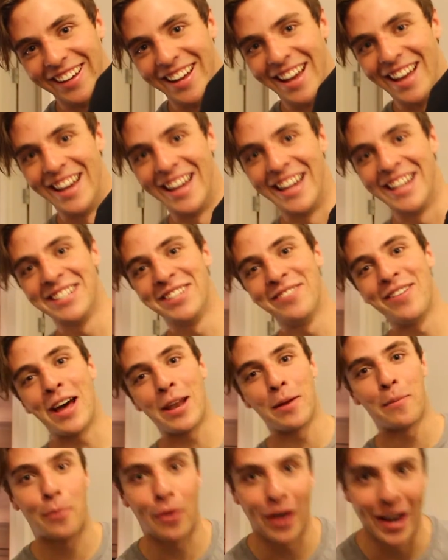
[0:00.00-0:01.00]
and he's
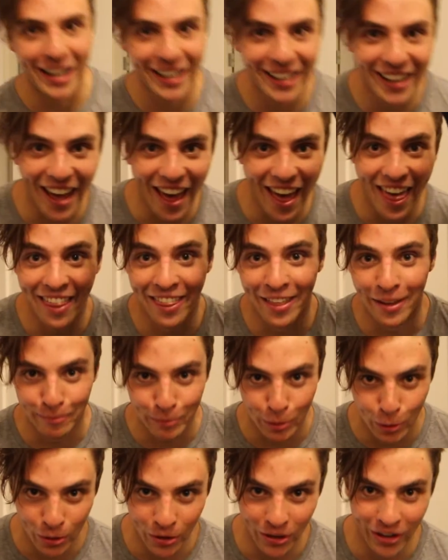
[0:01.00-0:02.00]
about to prank
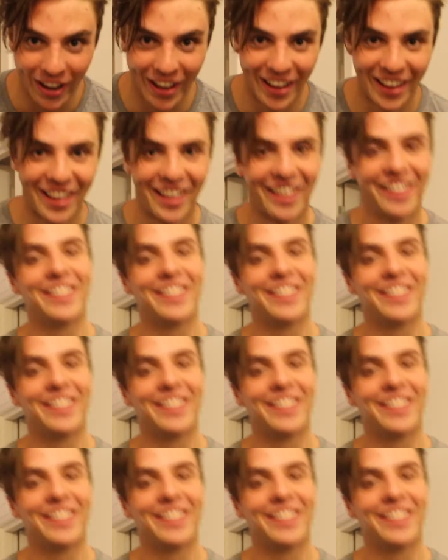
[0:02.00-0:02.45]
them